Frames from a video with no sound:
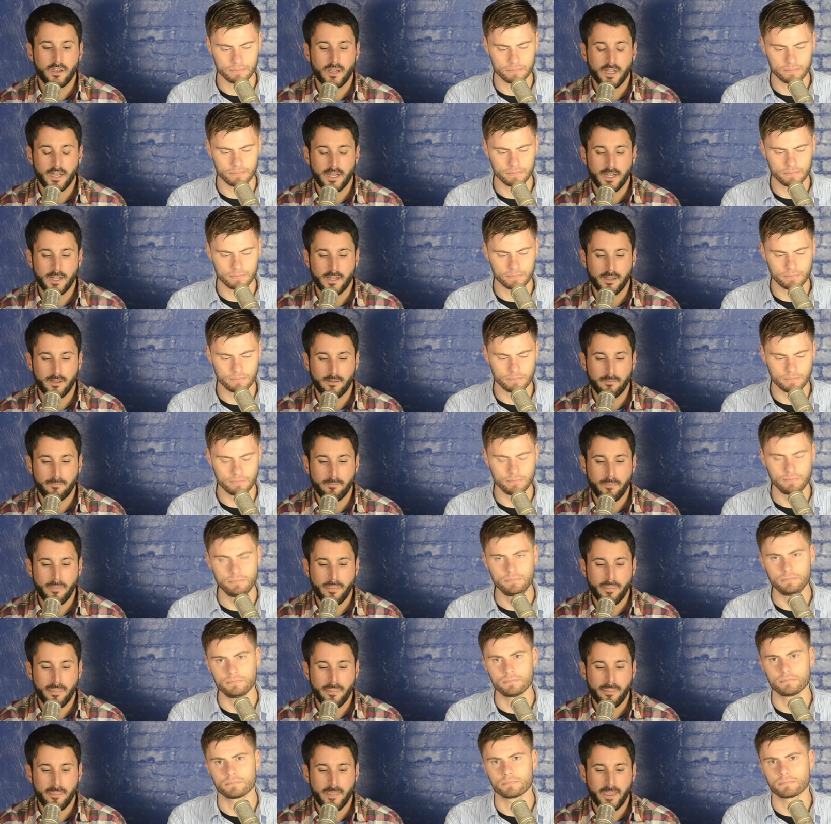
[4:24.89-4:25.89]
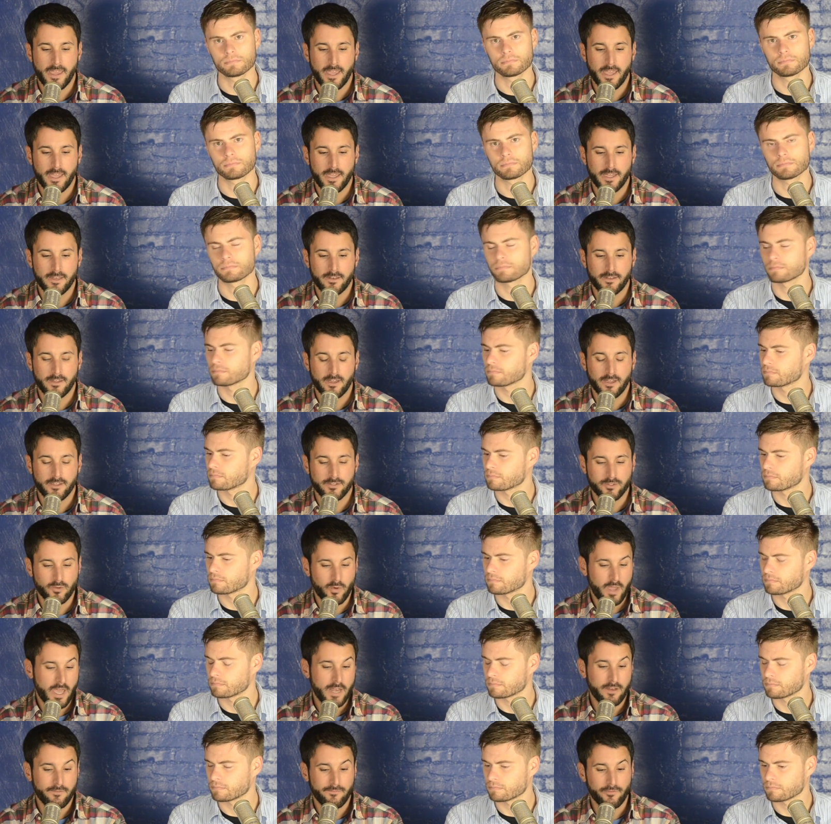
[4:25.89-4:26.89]
Speaker 1: Yeah. Um, and uh,
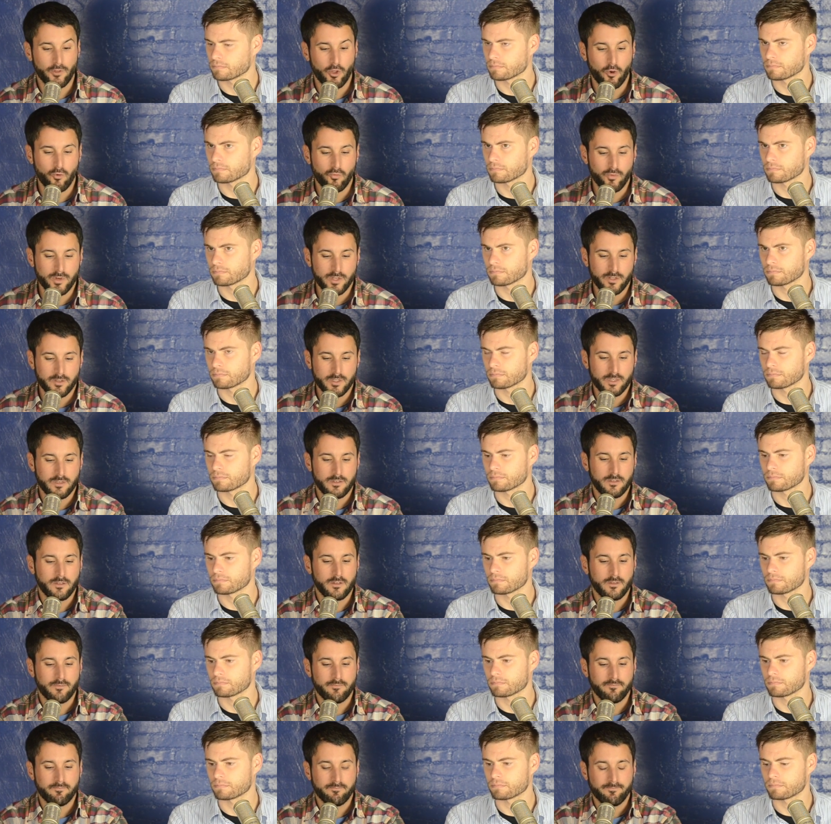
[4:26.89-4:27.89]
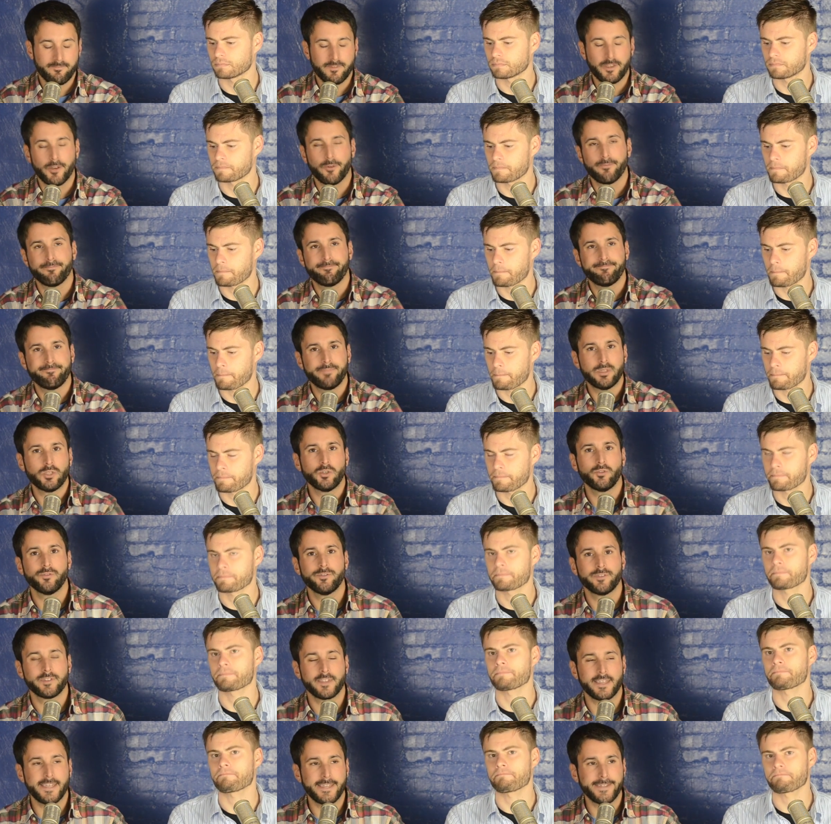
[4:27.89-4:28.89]
so edit flow really you know
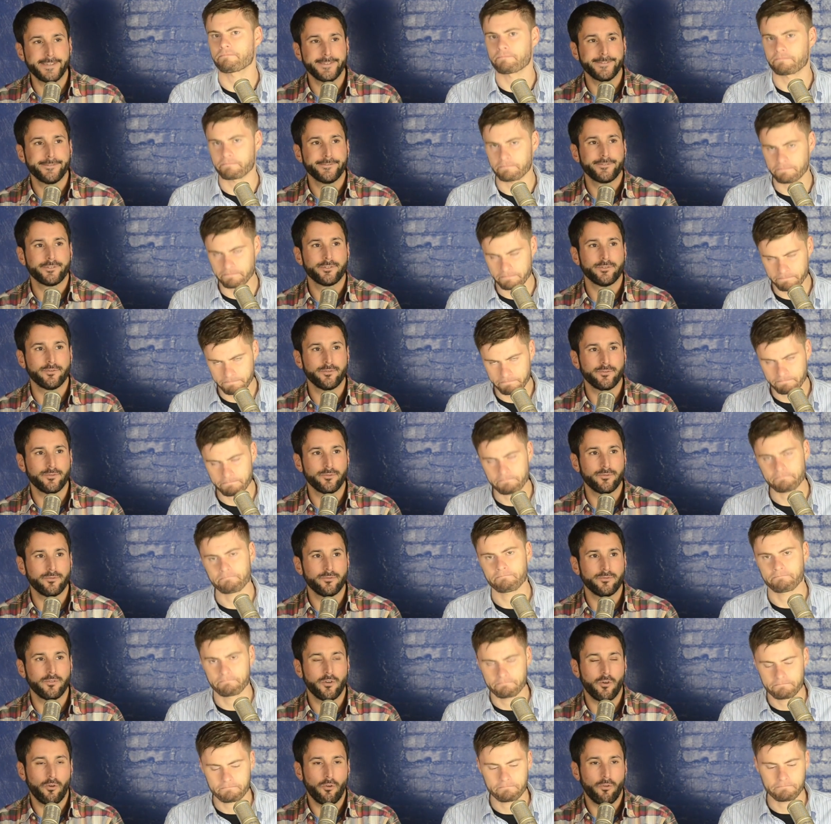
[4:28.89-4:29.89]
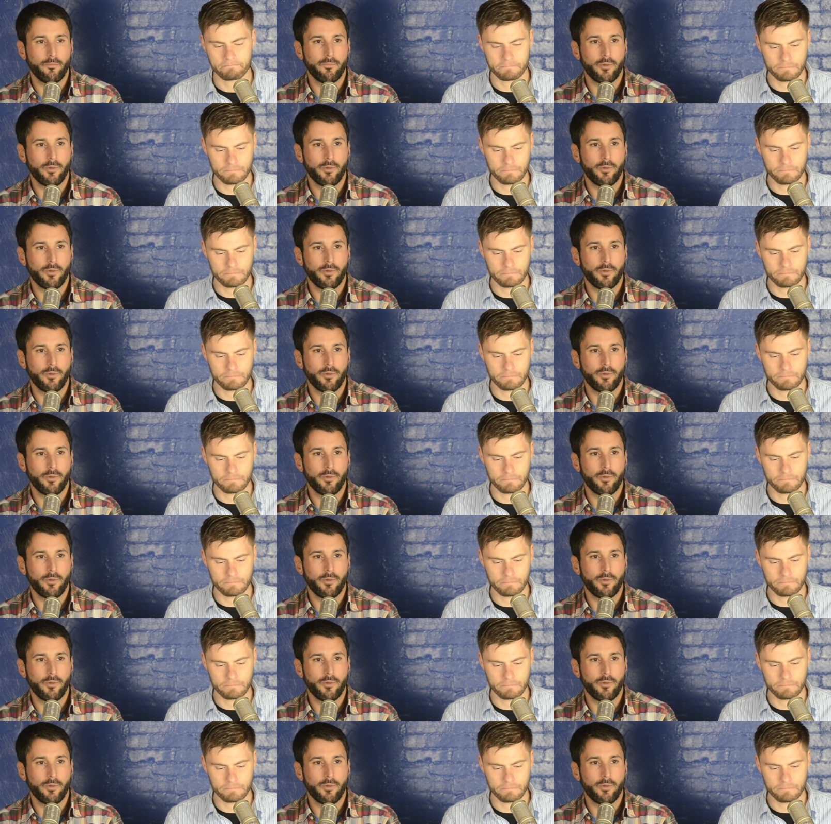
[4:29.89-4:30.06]
builds into the whole